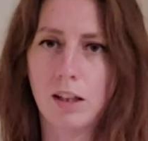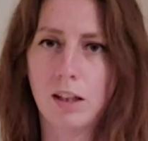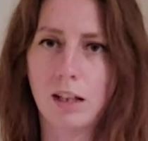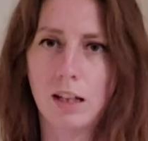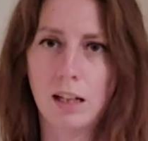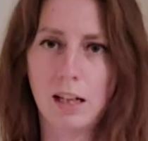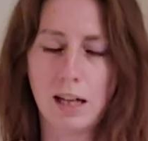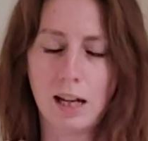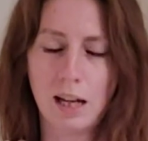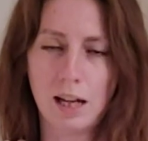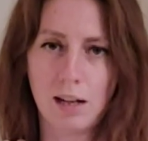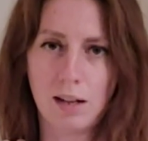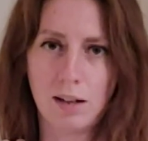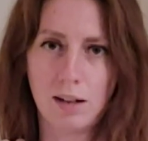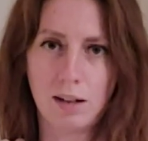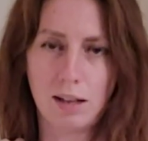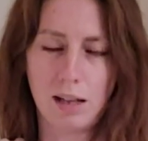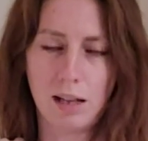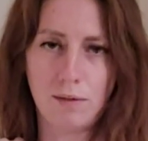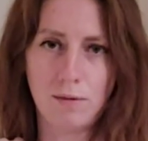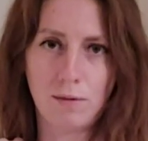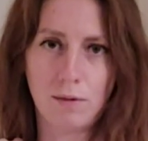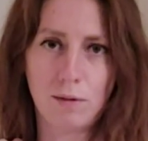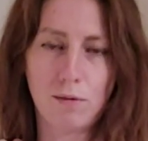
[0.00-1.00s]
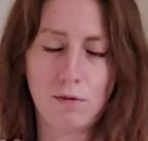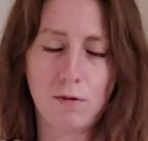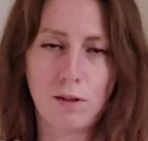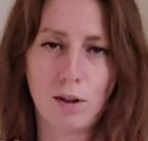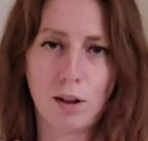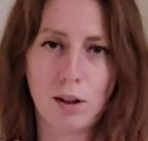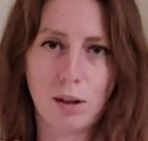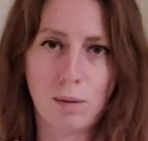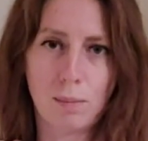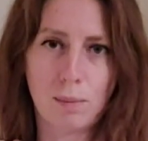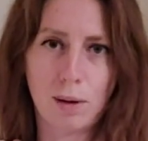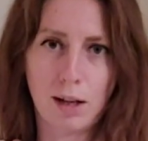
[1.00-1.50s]
the hand even
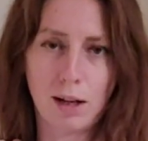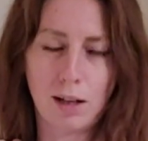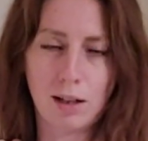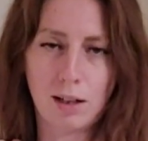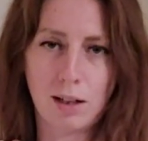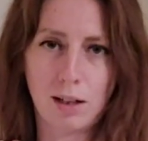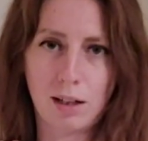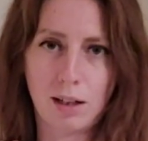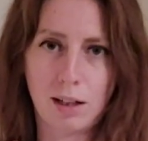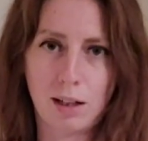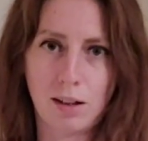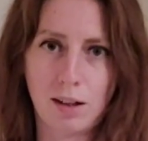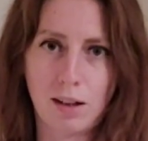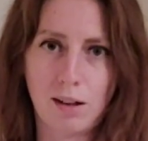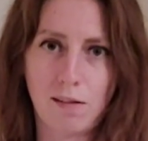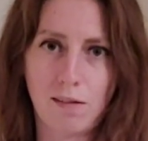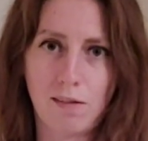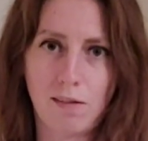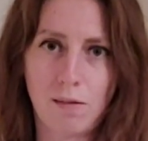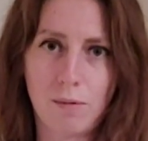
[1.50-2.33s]
further back like this.